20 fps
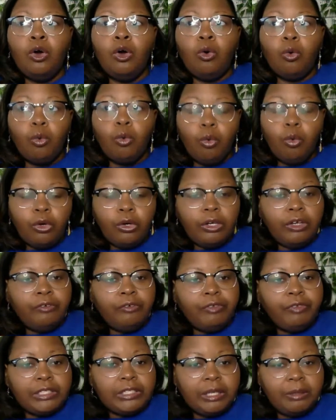or if
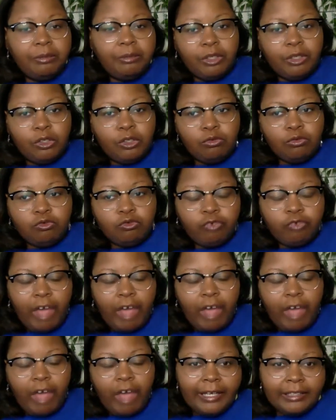this can be used for
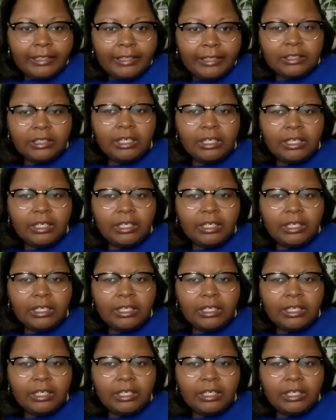ads.